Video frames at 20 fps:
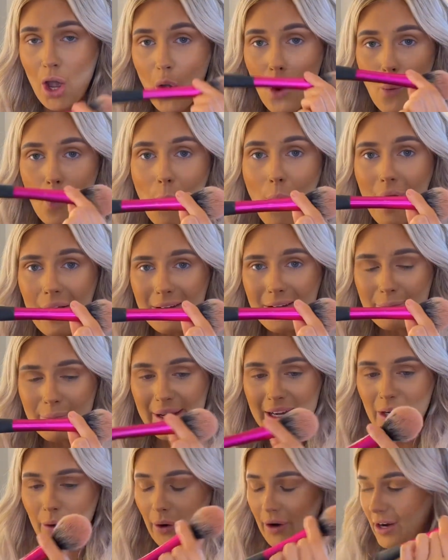One
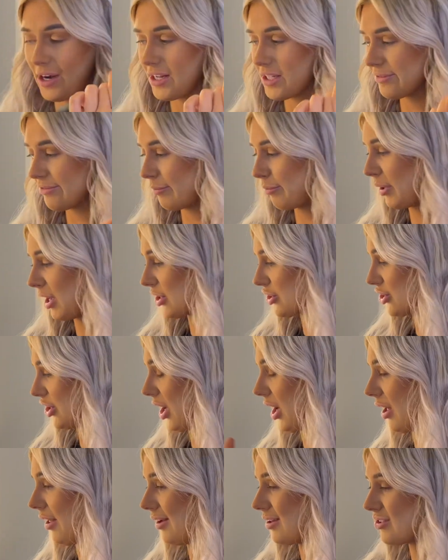pink one and it's for blusher.
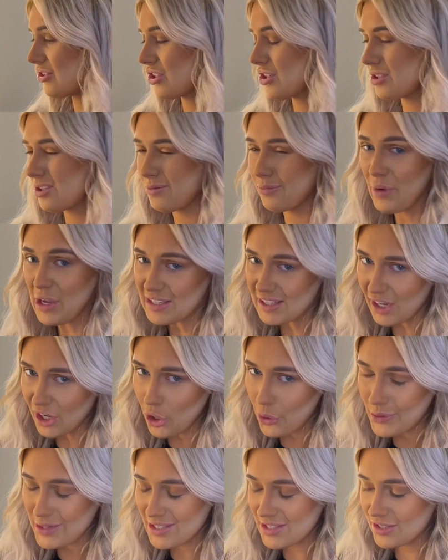That's just, is that a
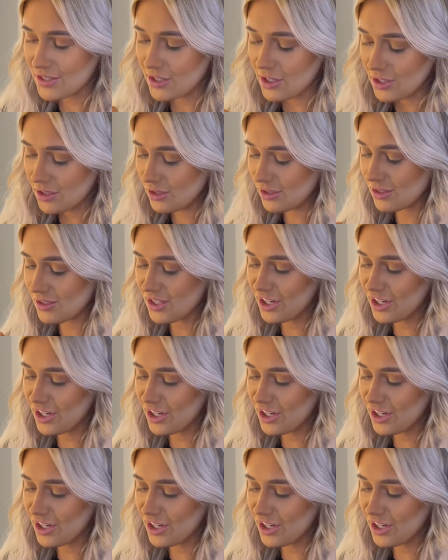coincidence?